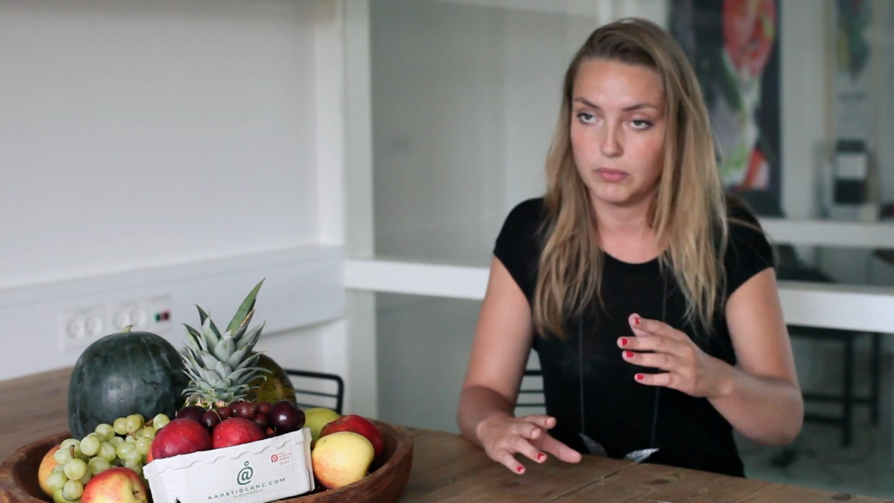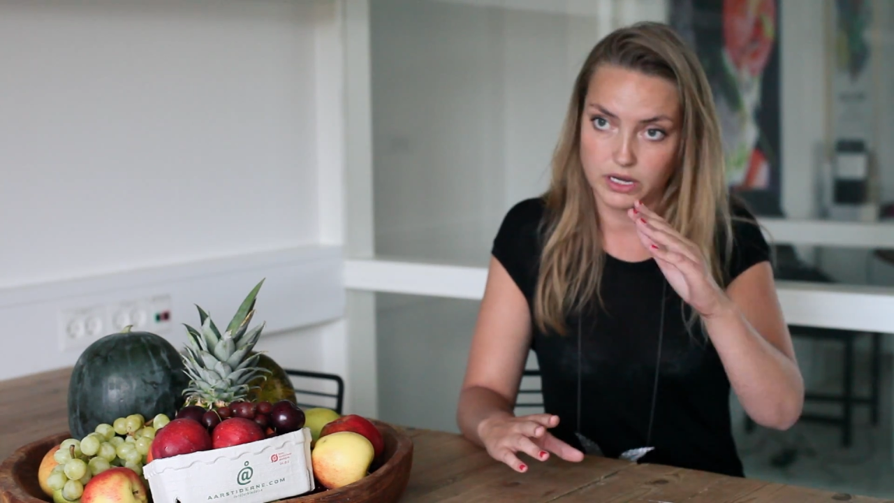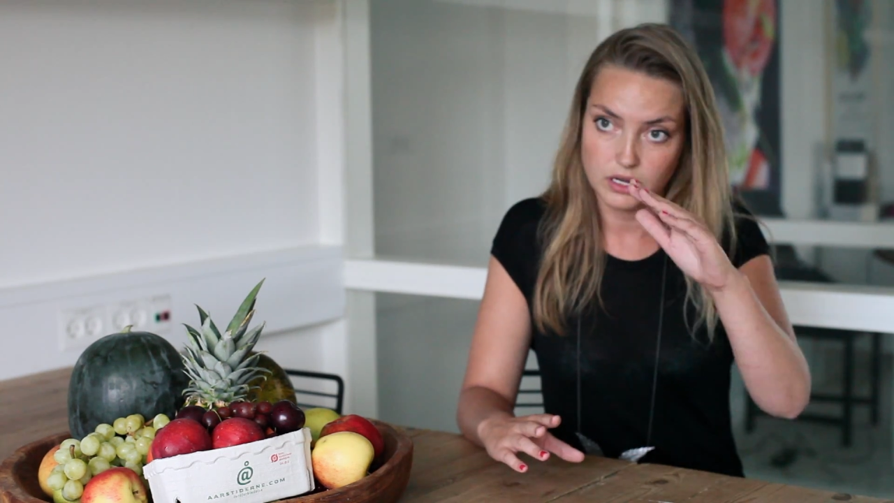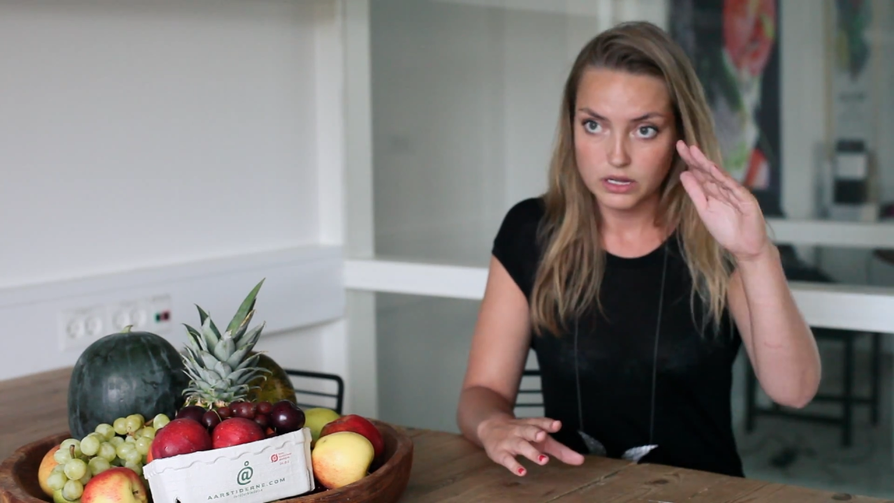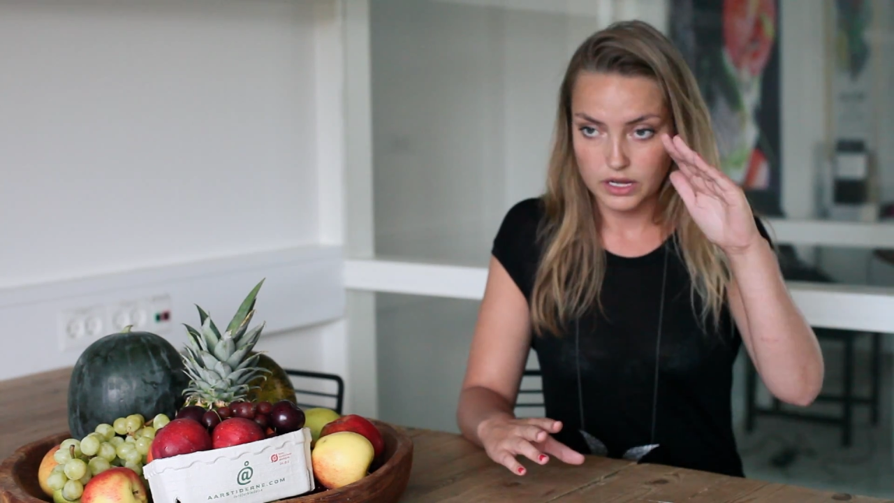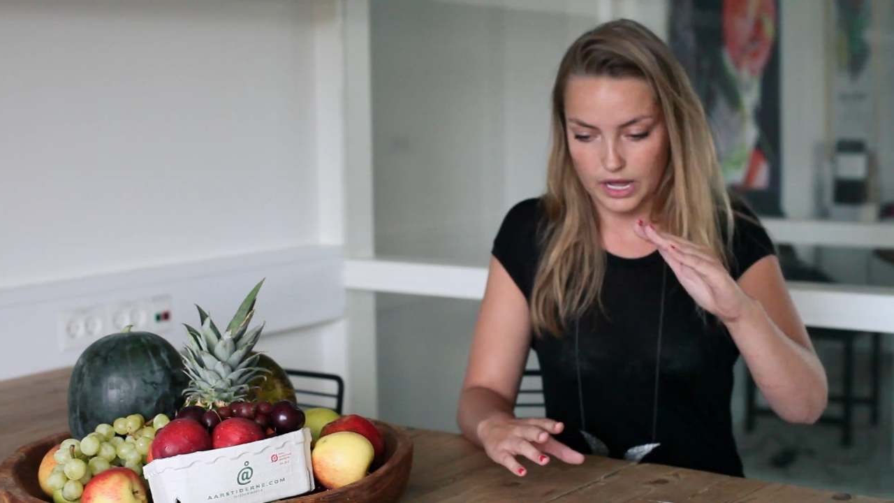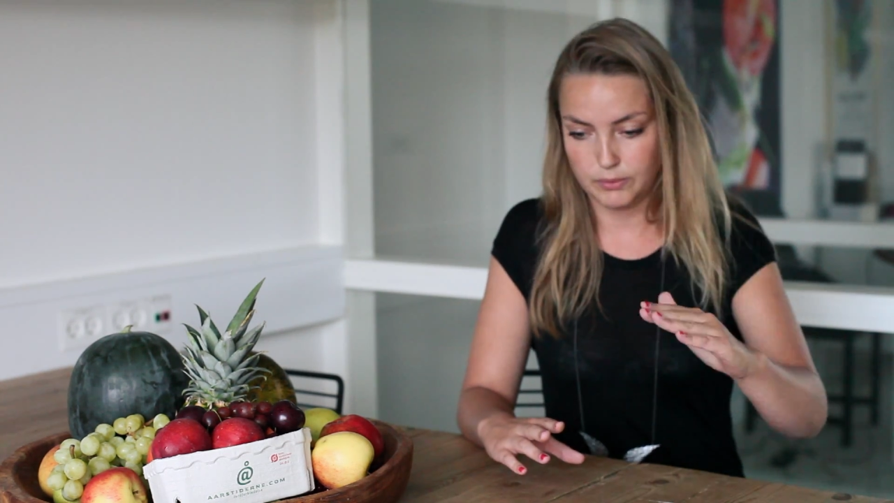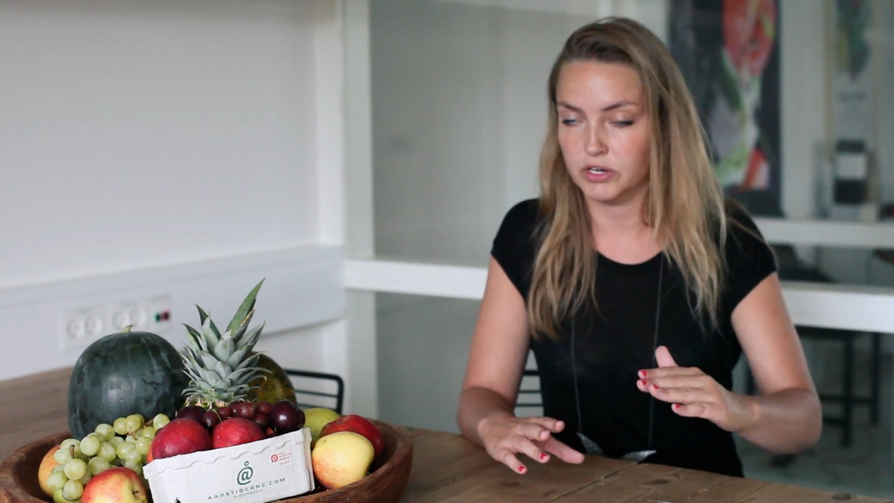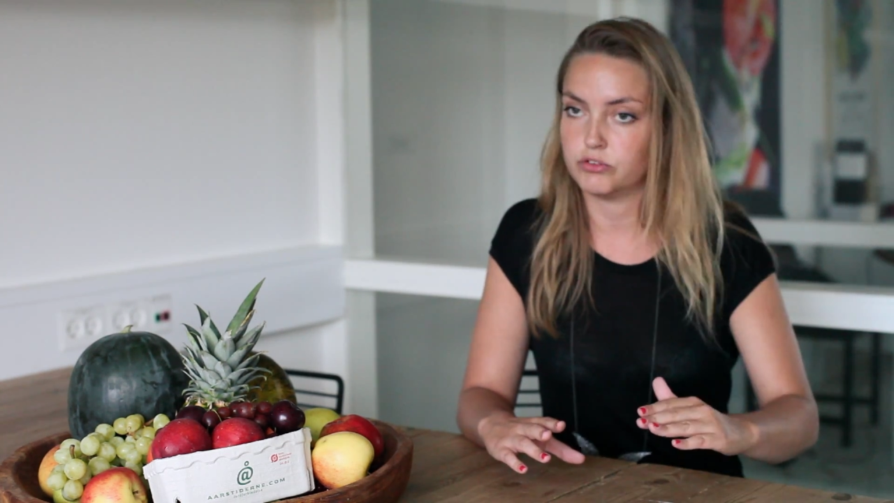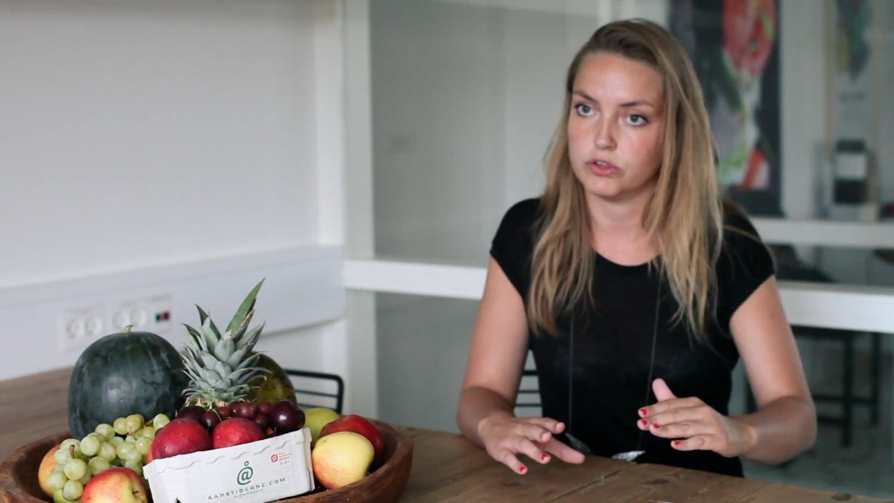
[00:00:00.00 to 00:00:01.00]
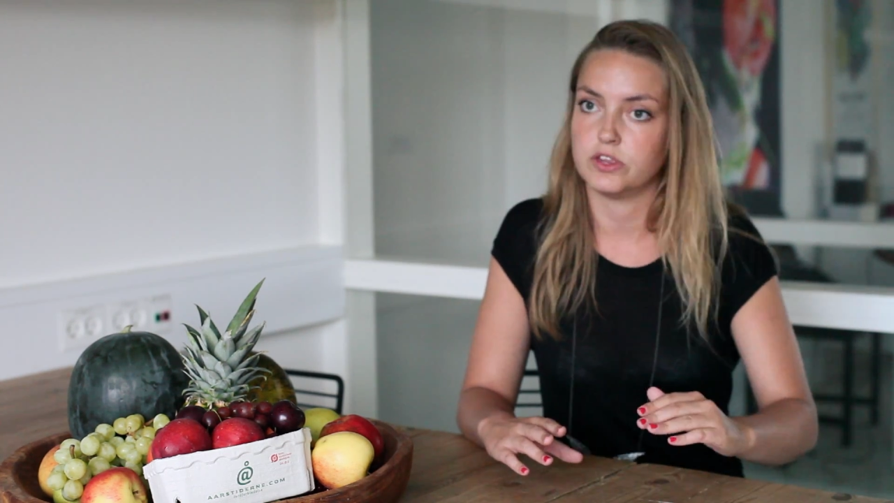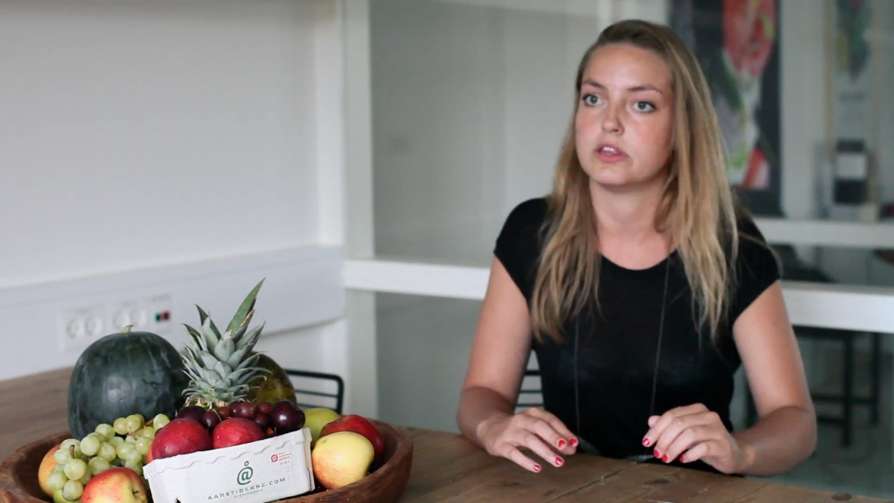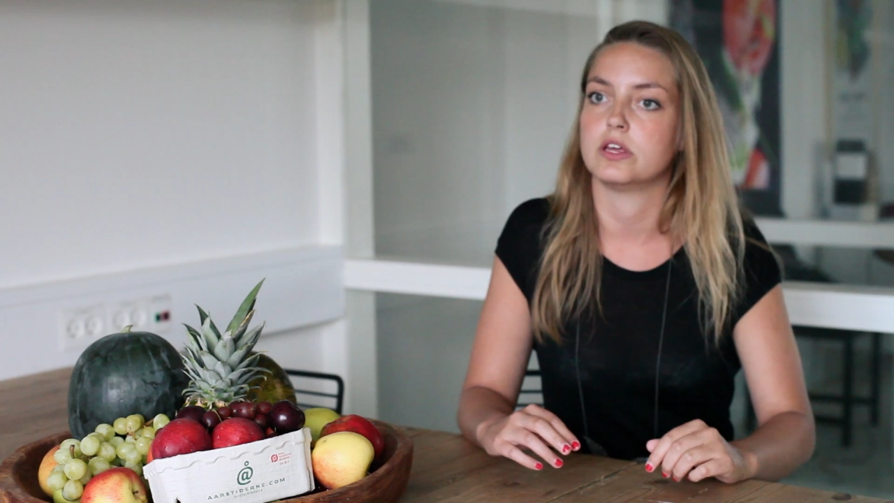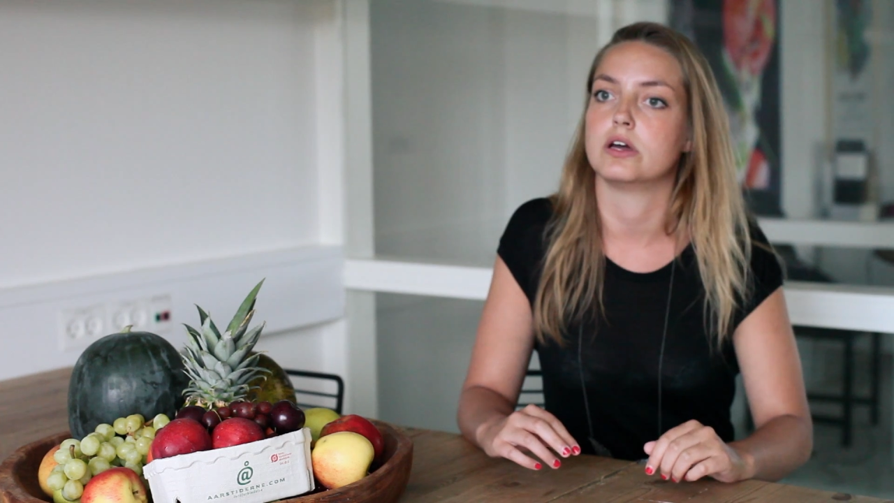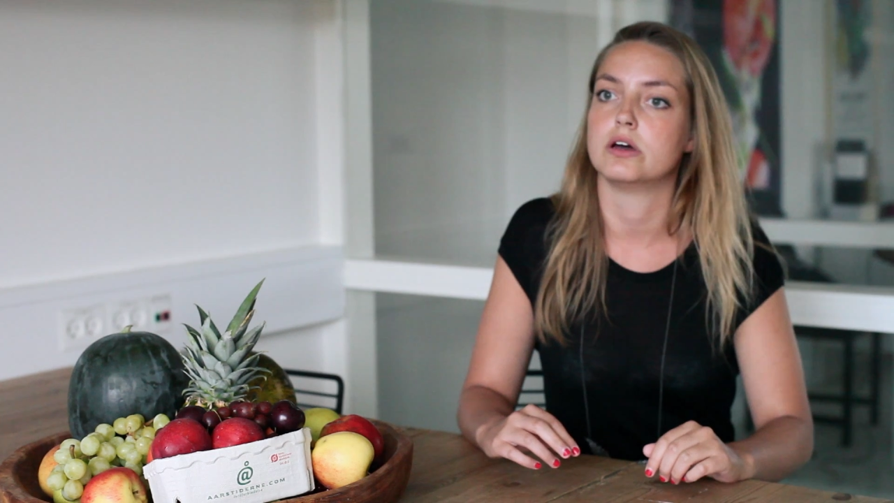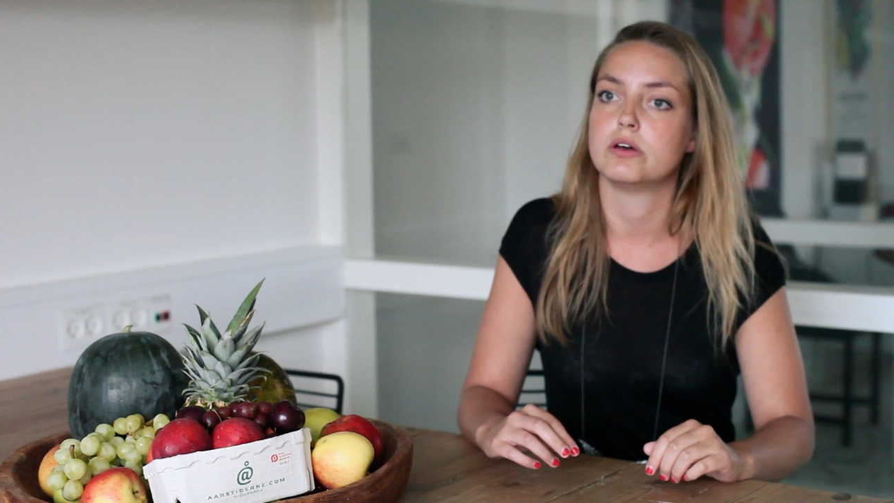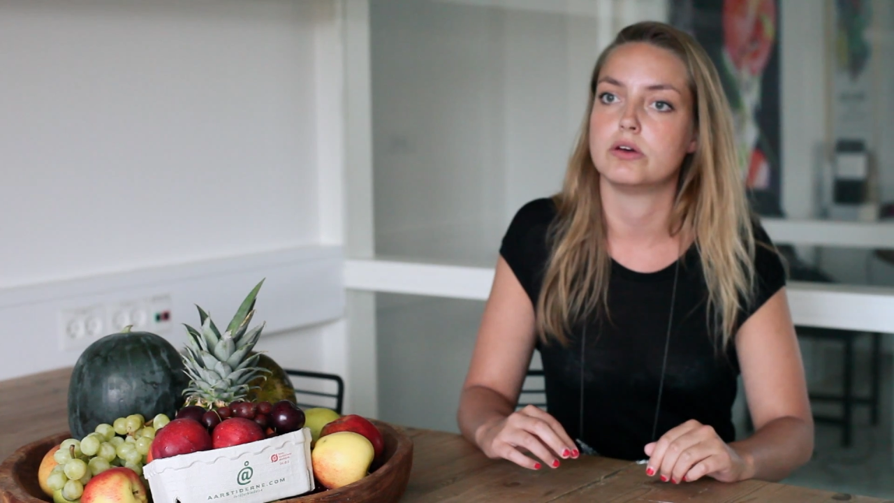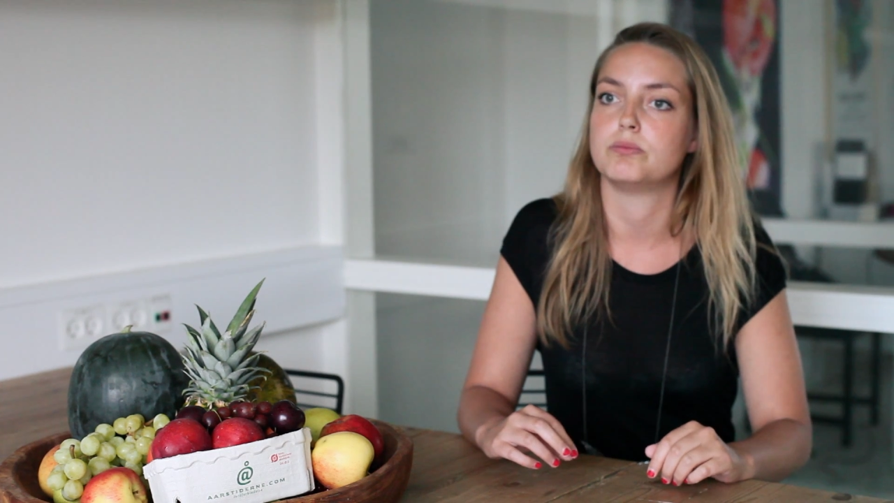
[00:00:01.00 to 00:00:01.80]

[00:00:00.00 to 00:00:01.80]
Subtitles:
I make sure that they're